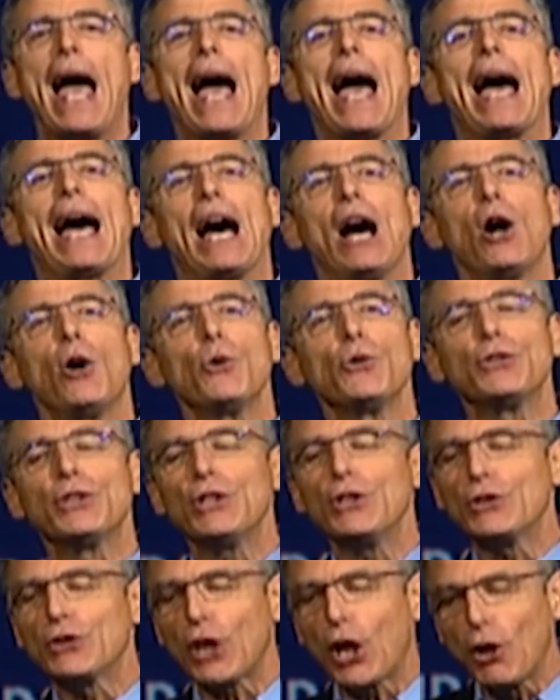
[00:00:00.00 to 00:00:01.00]

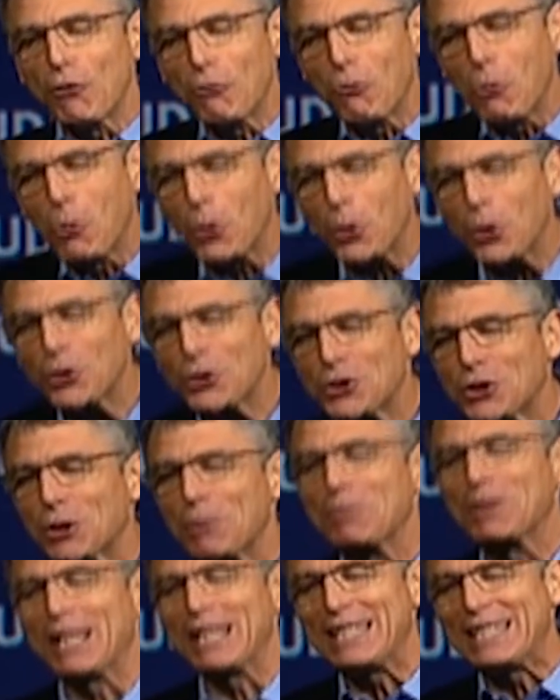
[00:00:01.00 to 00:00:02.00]
houses of
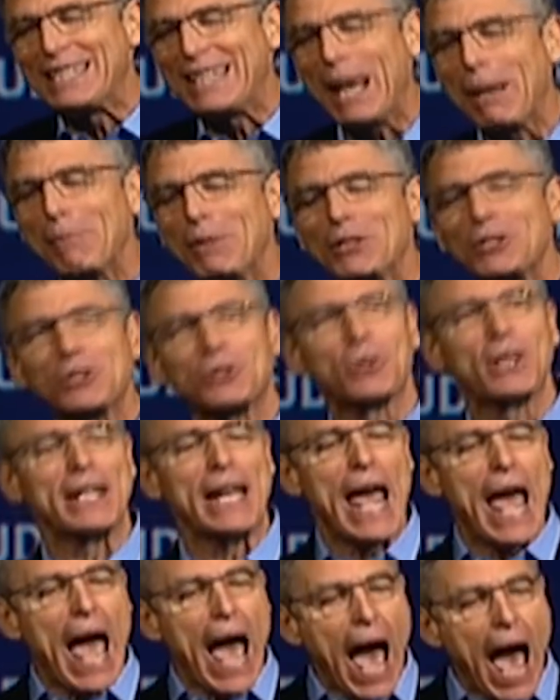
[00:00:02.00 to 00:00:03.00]
worship that demonstrate
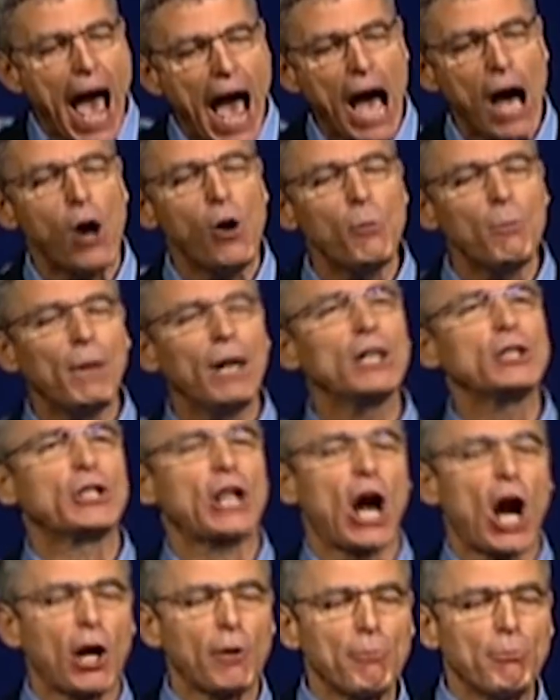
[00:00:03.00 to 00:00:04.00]
how much
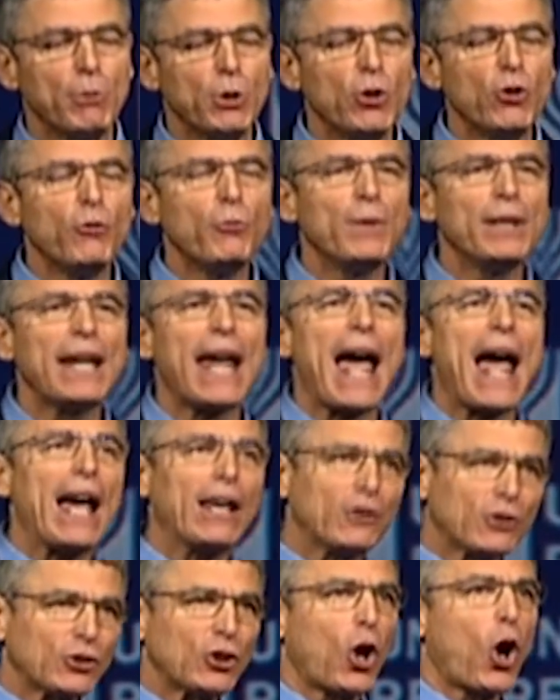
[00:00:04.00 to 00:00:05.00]
our movement
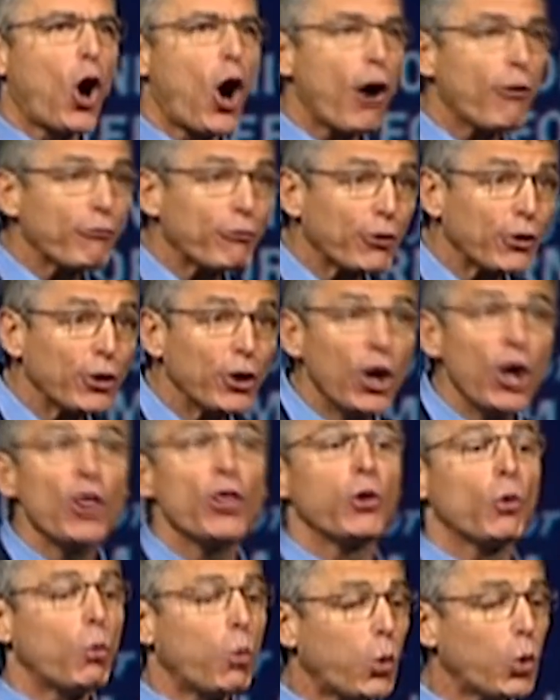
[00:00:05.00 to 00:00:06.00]
has to offer
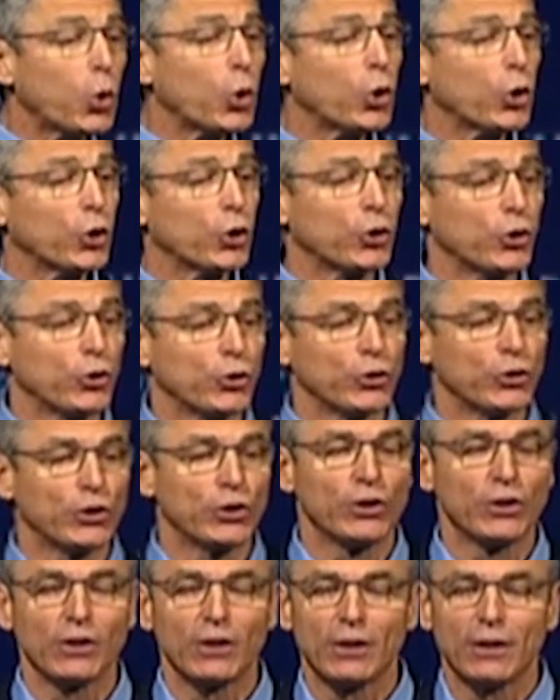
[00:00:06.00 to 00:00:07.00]
the world.
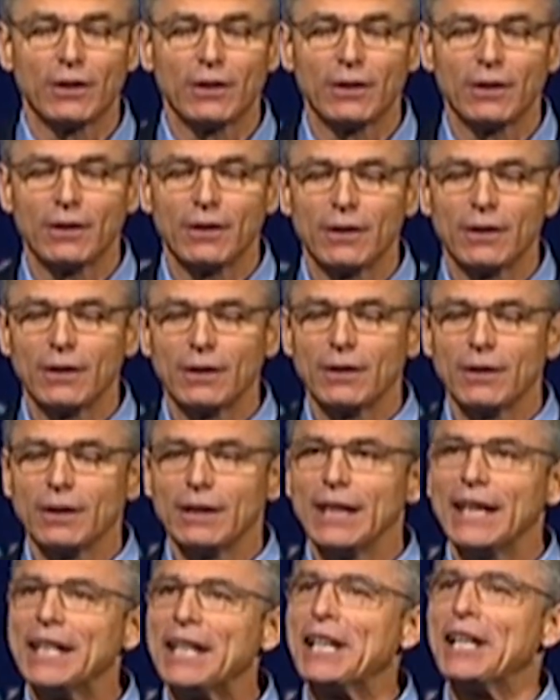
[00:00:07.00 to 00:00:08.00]

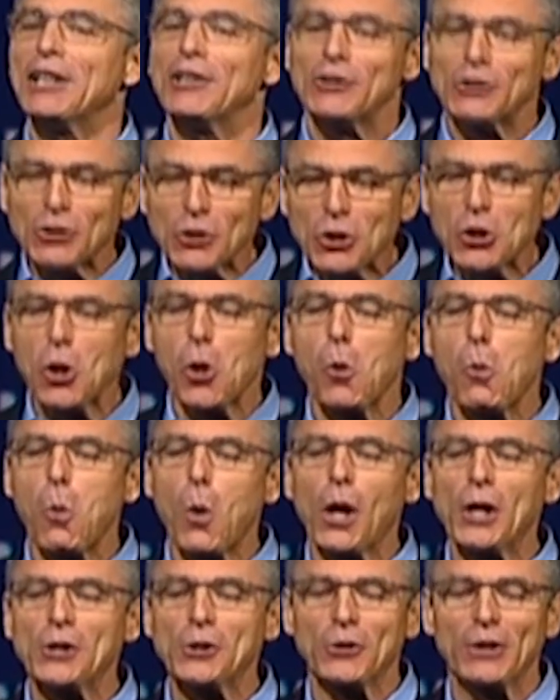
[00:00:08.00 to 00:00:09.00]
It is no
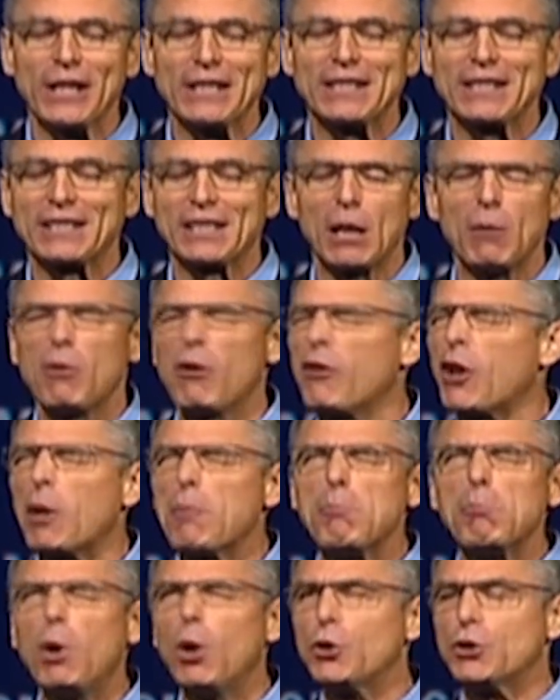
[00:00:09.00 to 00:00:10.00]
wonder that some of our
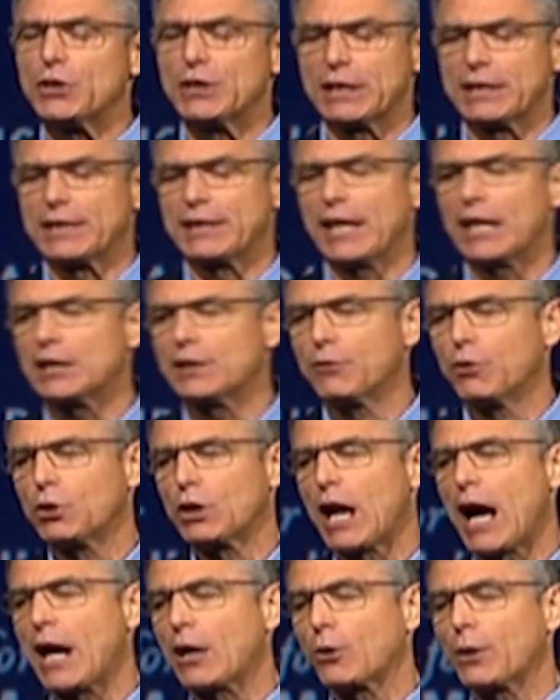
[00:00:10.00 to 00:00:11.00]
most successful
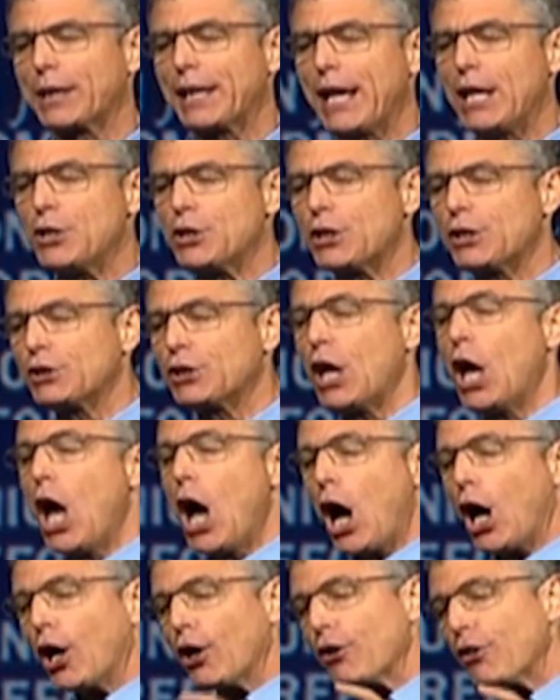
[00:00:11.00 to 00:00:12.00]
congregations
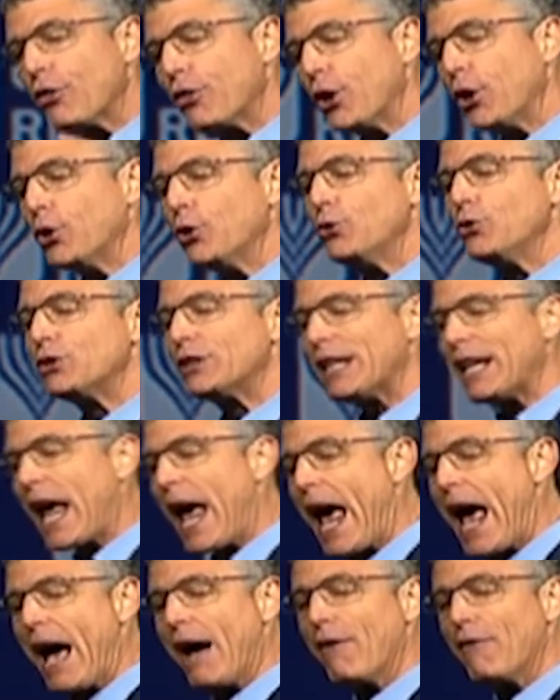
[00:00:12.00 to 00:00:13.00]
are those that
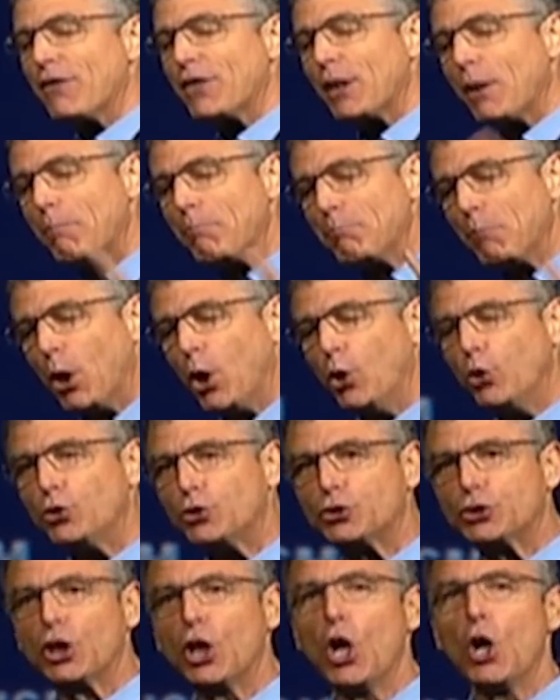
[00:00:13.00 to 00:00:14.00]
have the
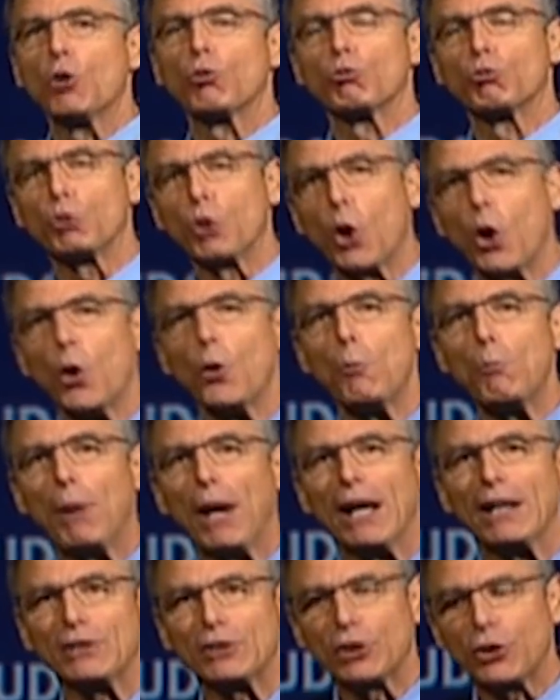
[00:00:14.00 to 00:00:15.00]
most
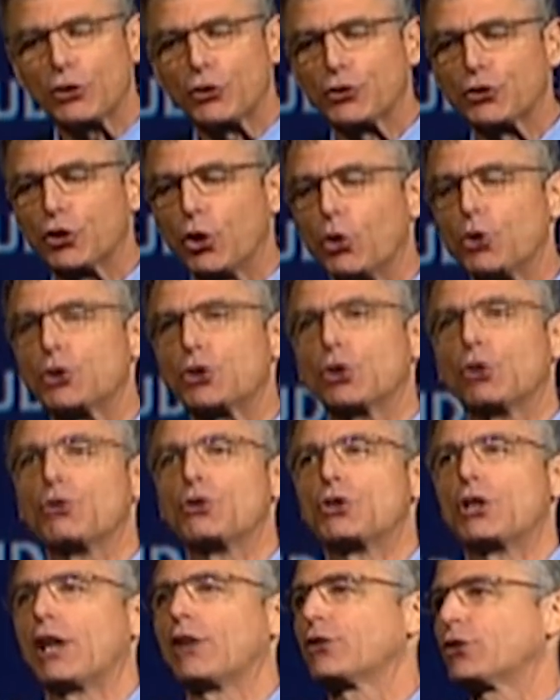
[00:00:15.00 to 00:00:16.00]
robust social
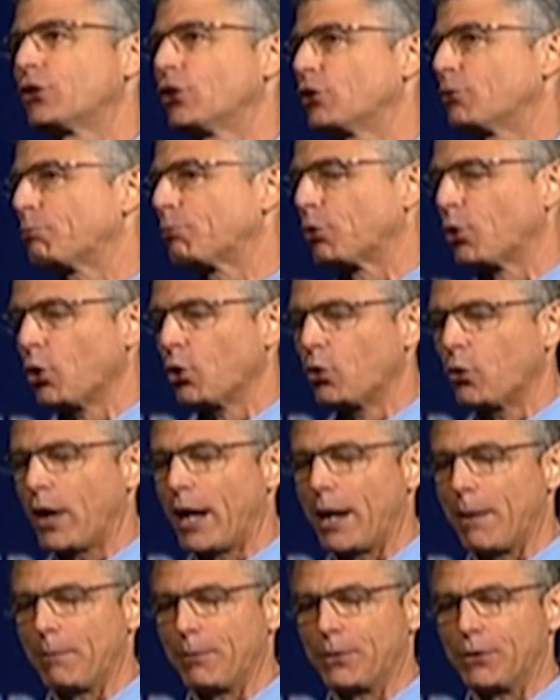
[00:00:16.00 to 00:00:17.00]
justice
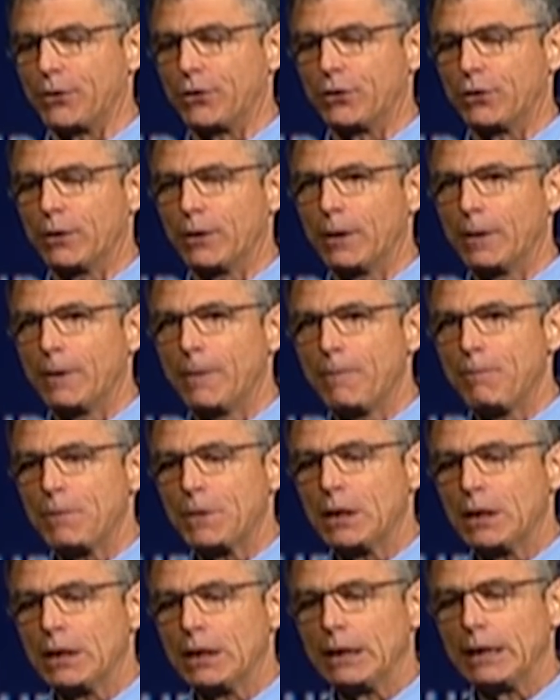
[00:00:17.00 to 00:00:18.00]
programs.
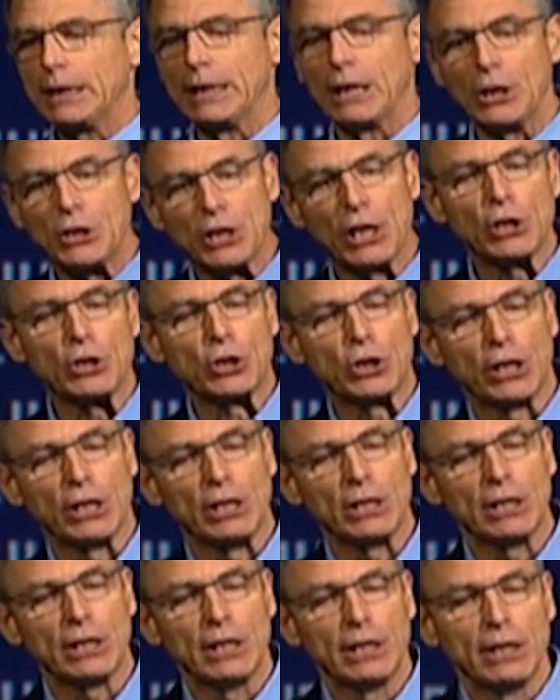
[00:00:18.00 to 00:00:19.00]
In
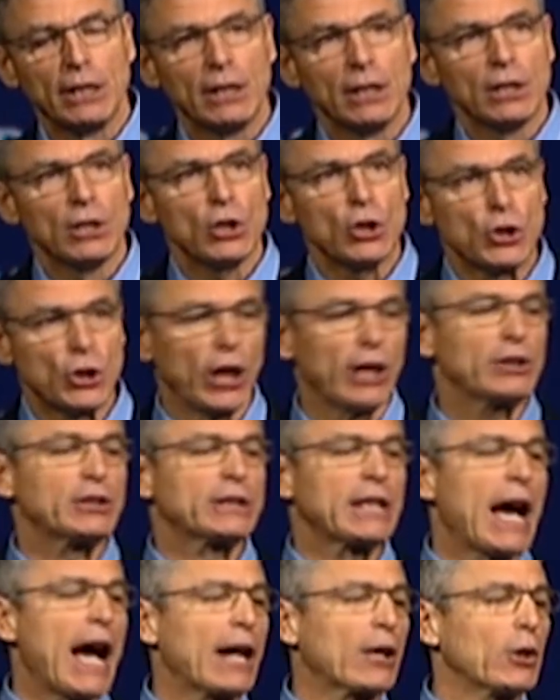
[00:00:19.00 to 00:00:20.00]
addition, Just
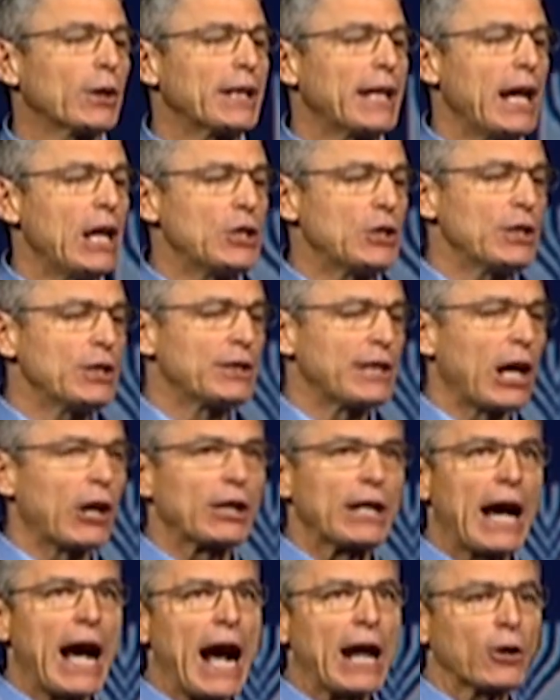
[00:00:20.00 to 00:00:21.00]
Congregations, our
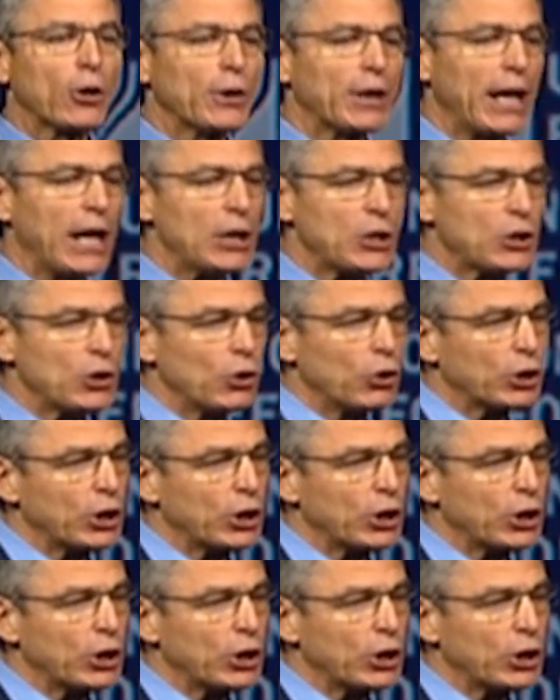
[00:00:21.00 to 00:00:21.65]
congregational